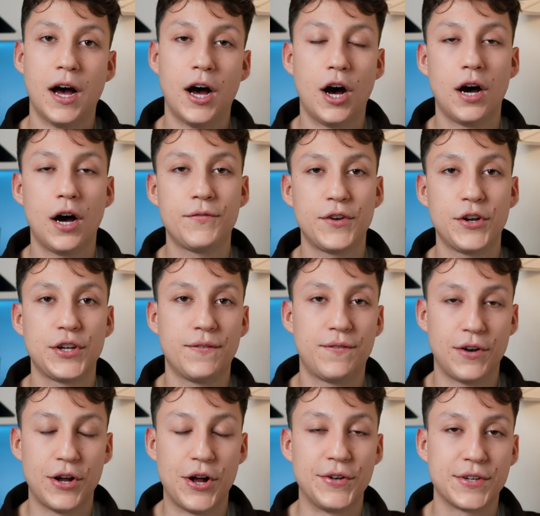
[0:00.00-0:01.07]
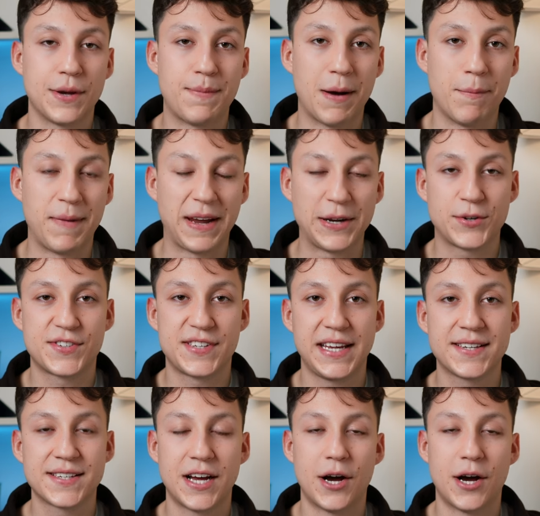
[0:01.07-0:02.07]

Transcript: After you've learned about matrices,